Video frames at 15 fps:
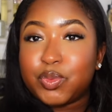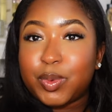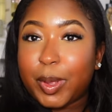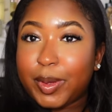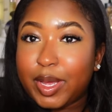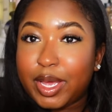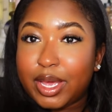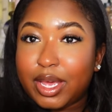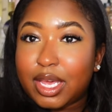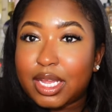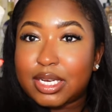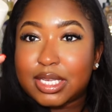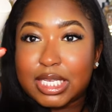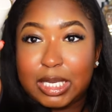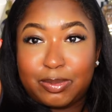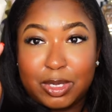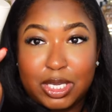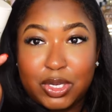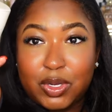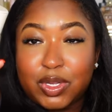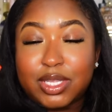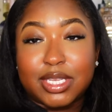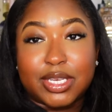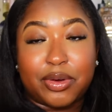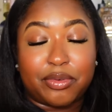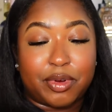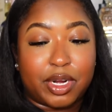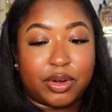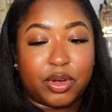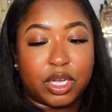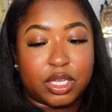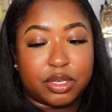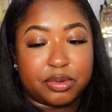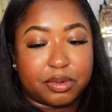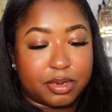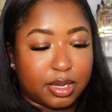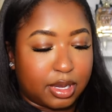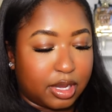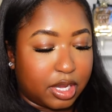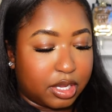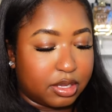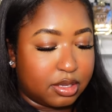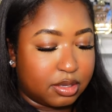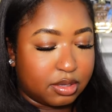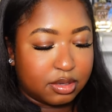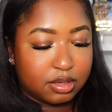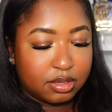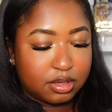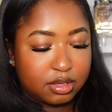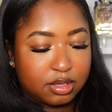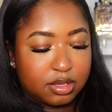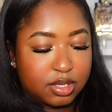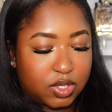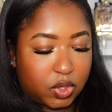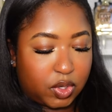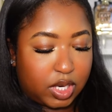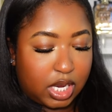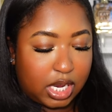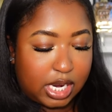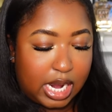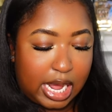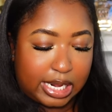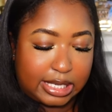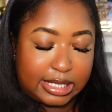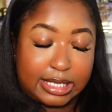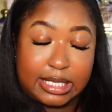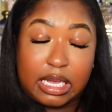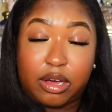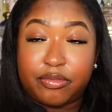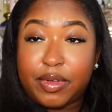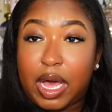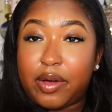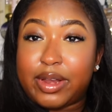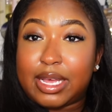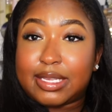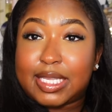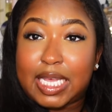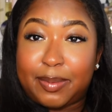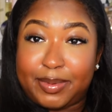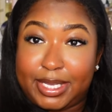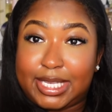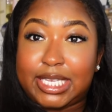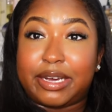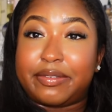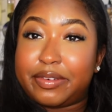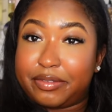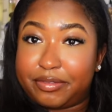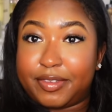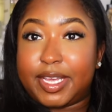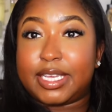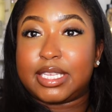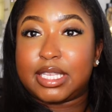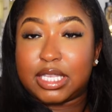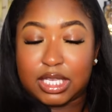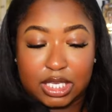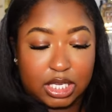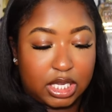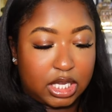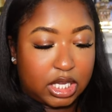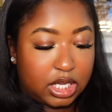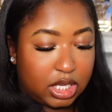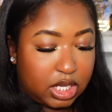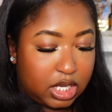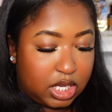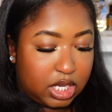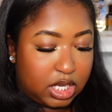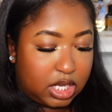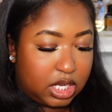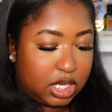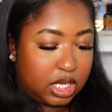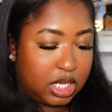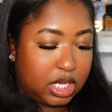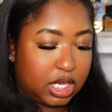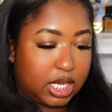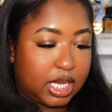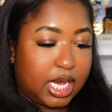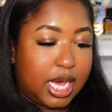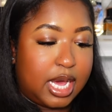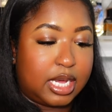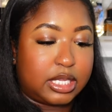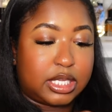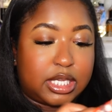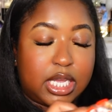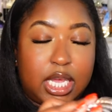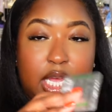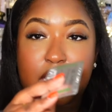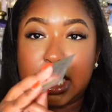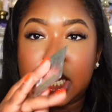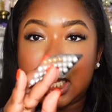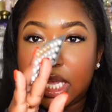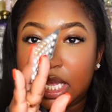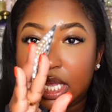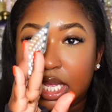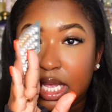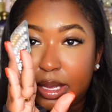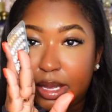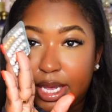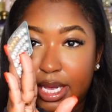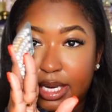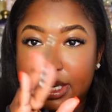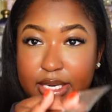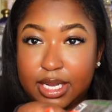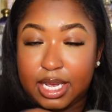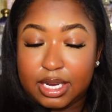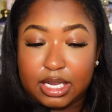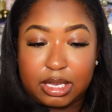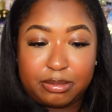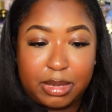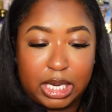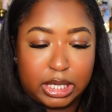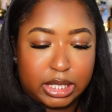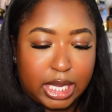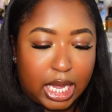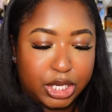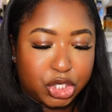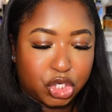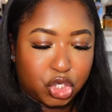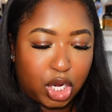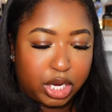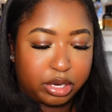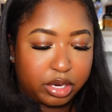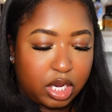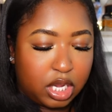Okay, just keep a little deodorant on you, okay? So you're not knocking yourself out, not slapping yourself in the face. Got handy dandy medication.